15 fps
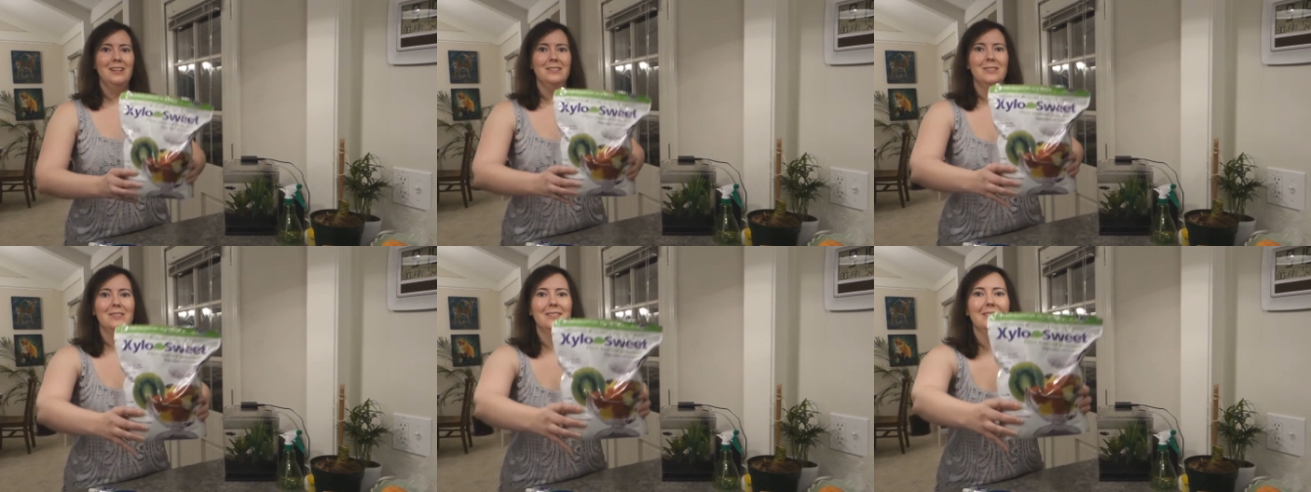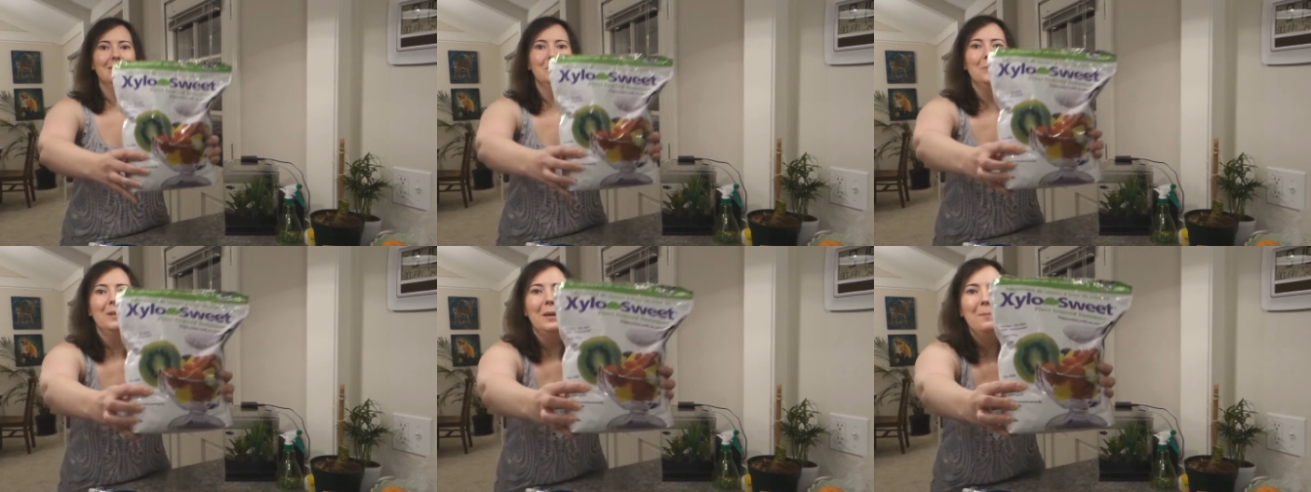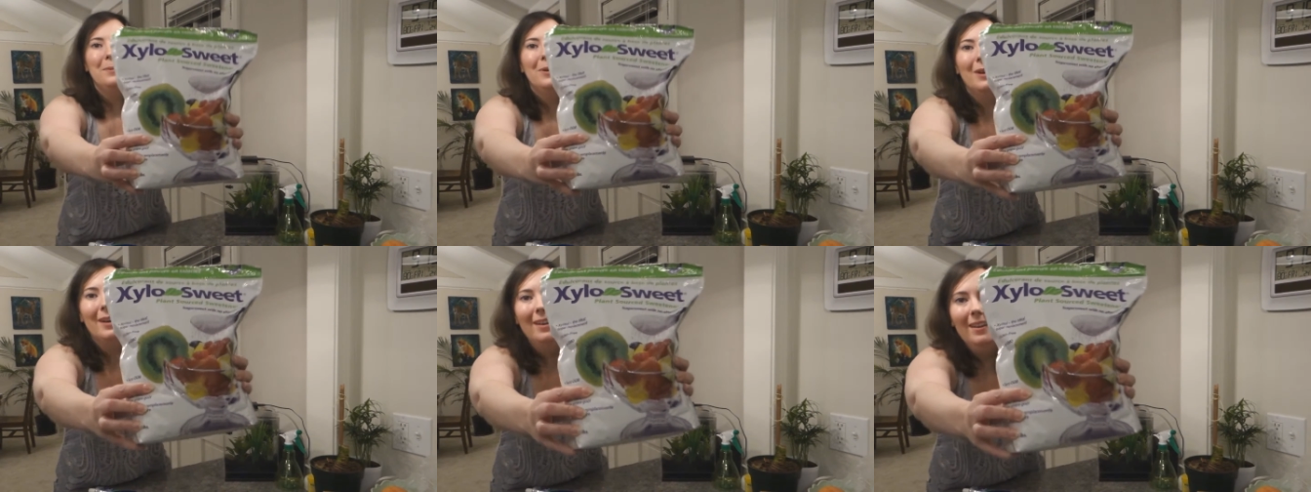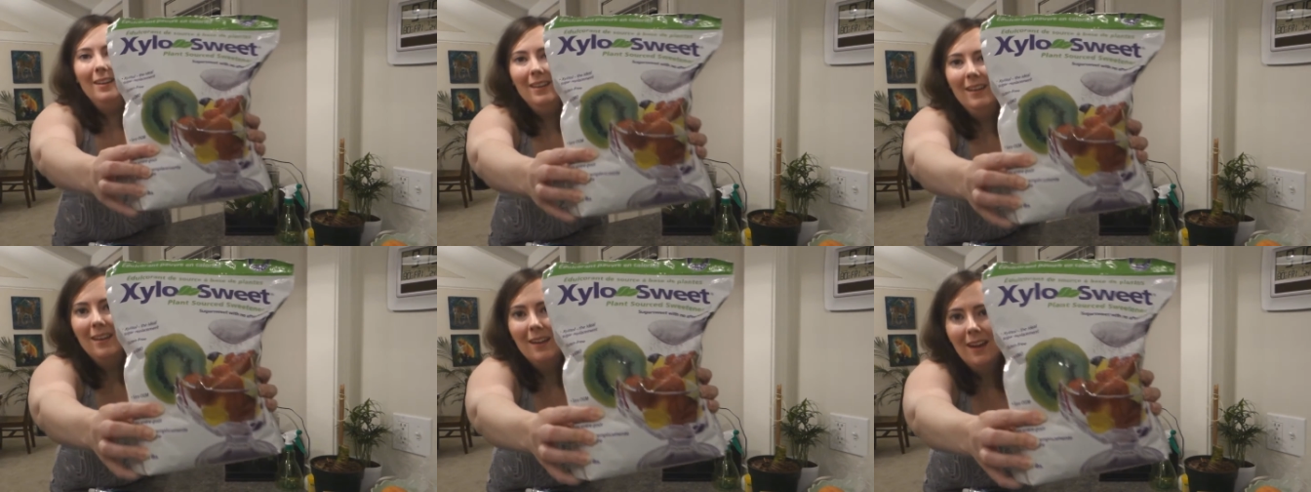So this is what I
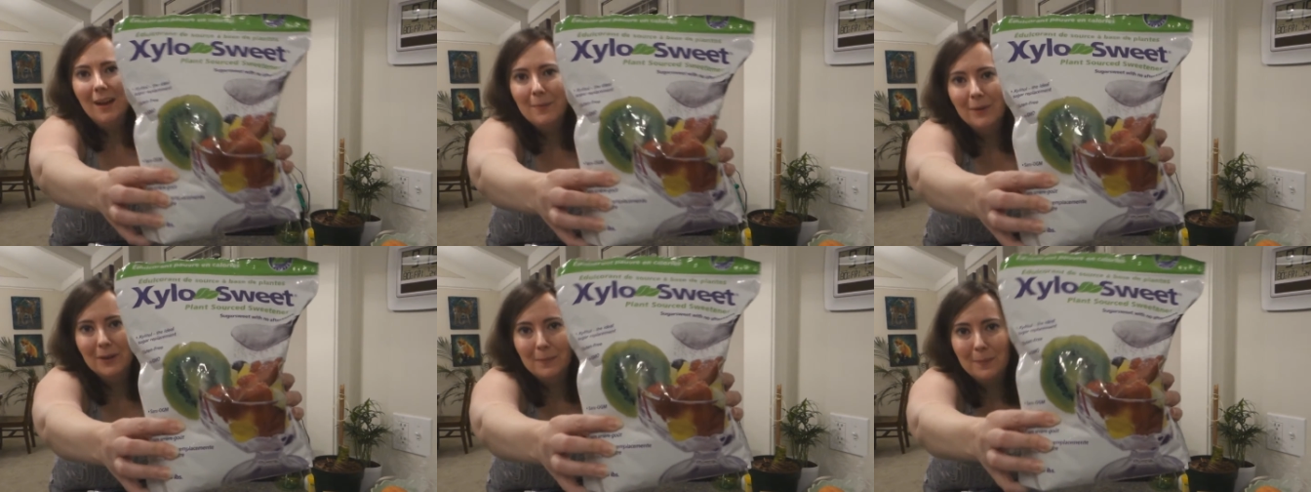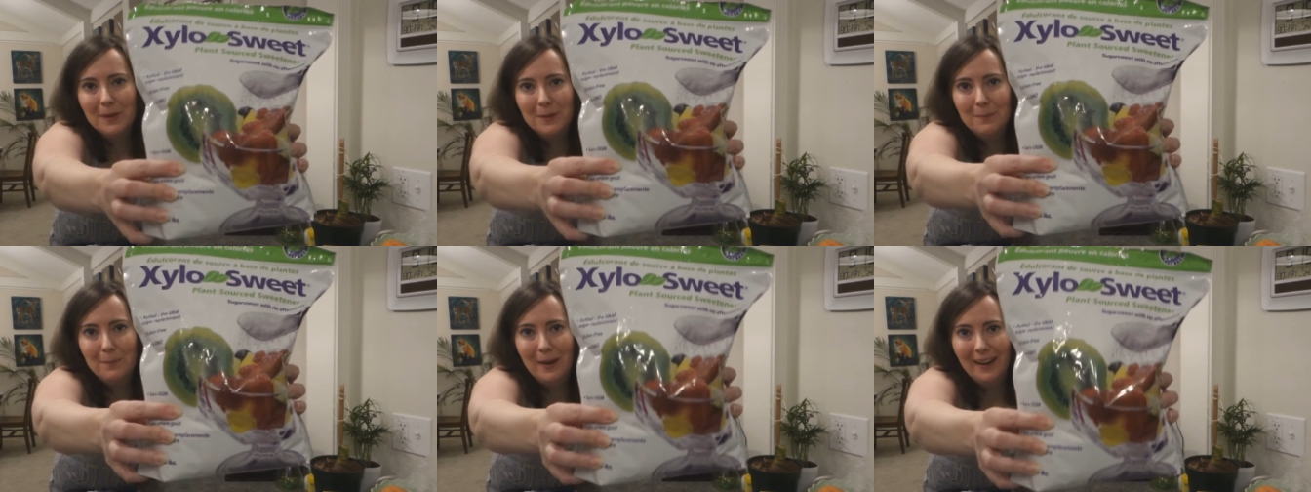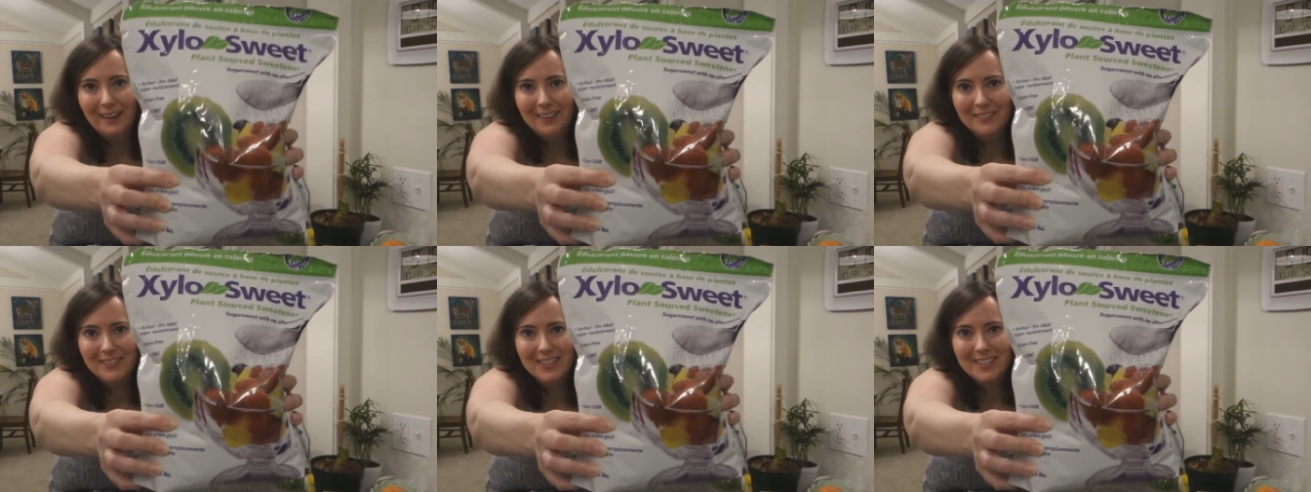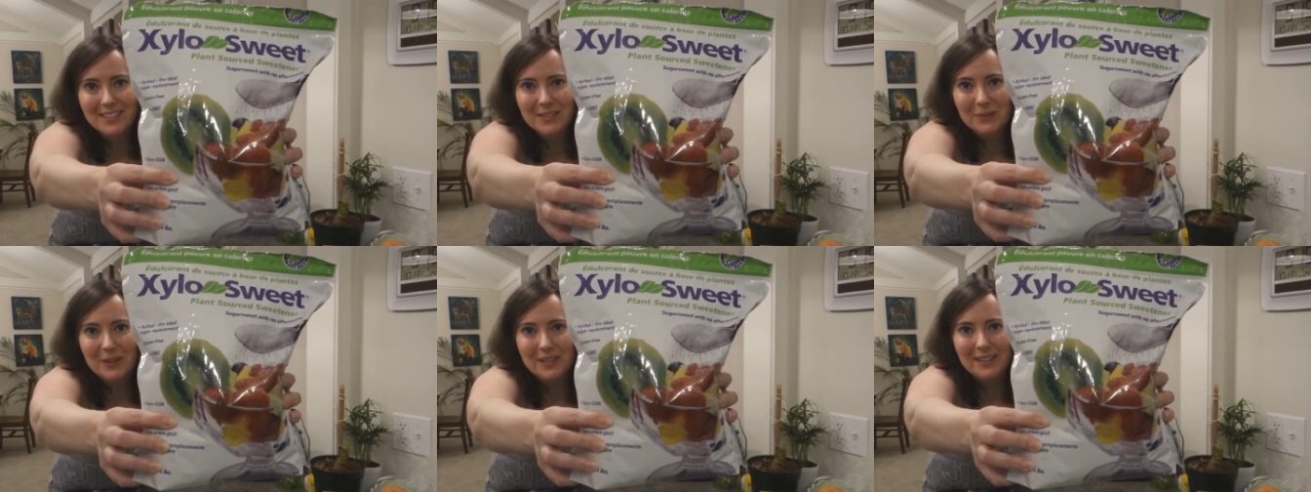bought. I bought a big bag of it
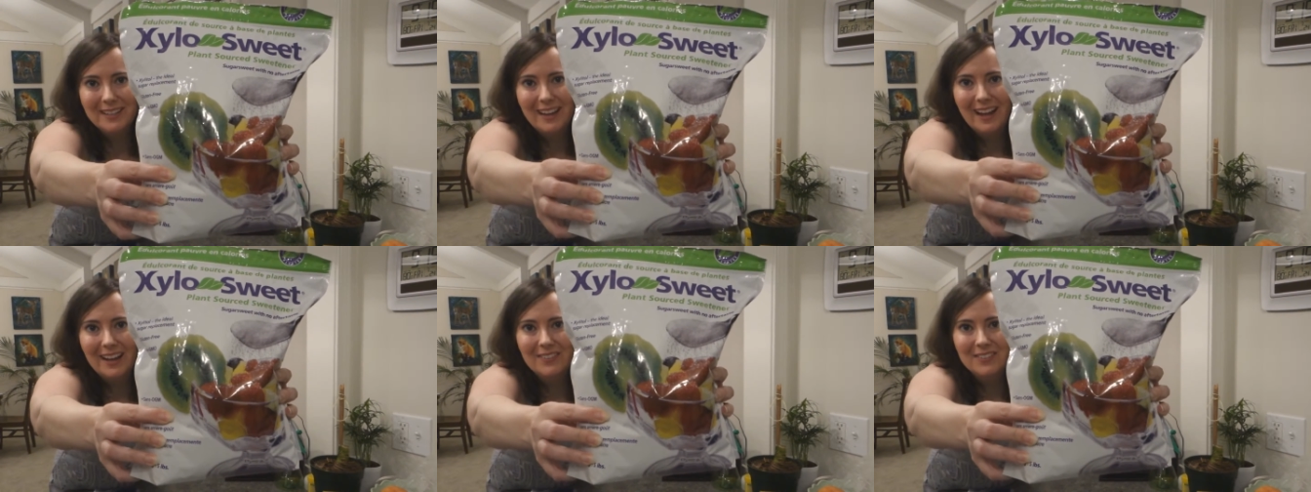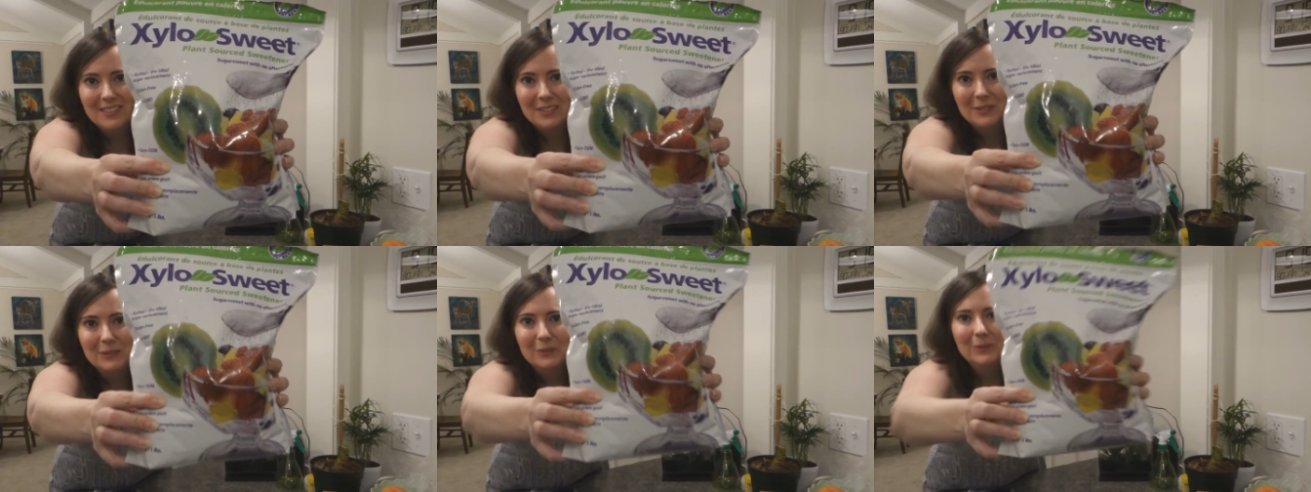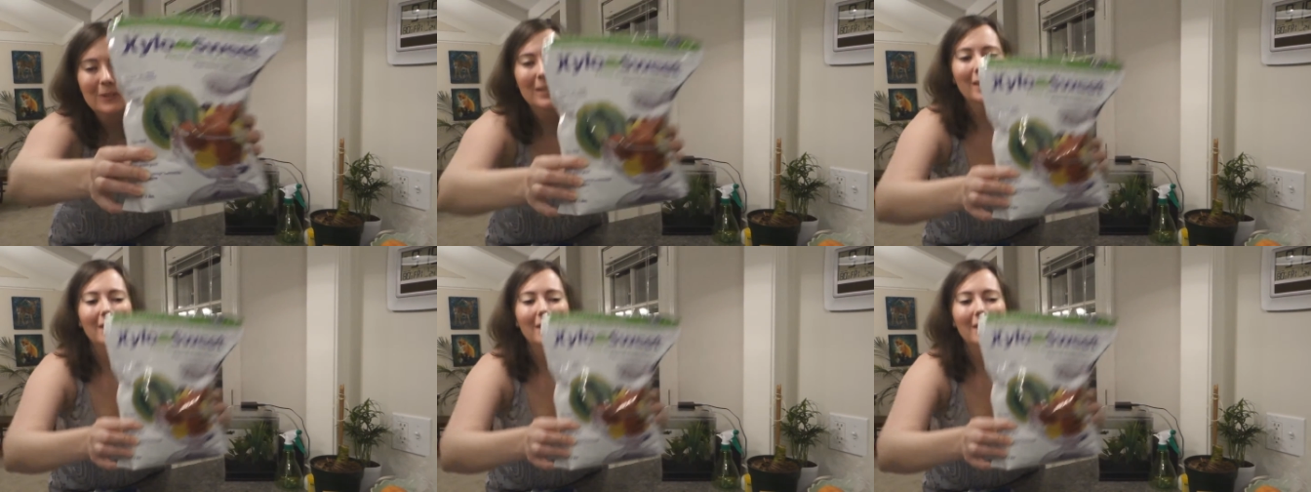so I didn't have to,